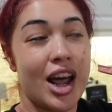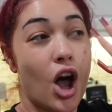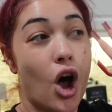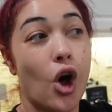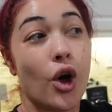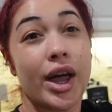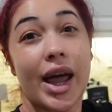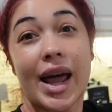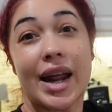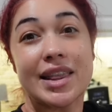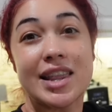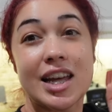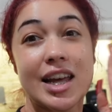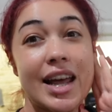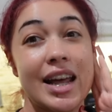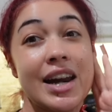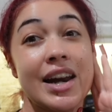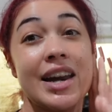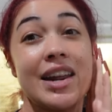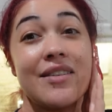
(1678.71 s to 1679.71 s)
Oh yeah, it
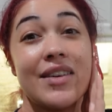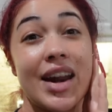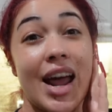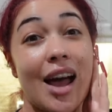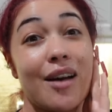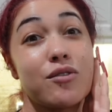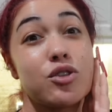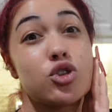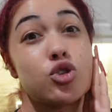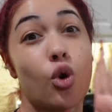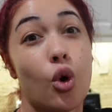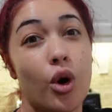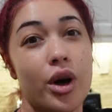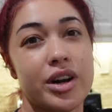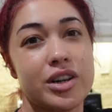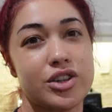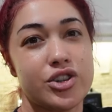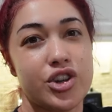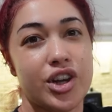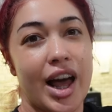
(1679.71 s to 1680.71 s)
didn't even have
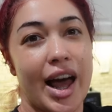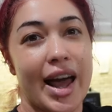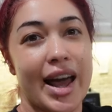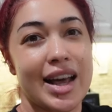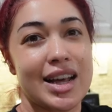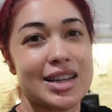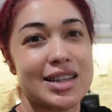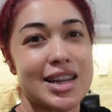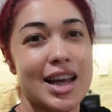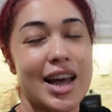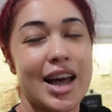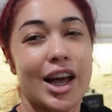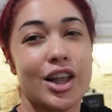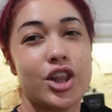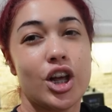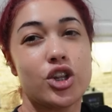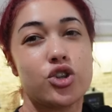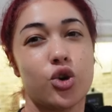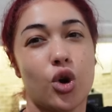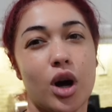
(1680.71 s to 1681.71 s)
doors, you guys.
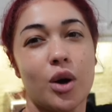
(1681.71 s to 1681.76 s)
The door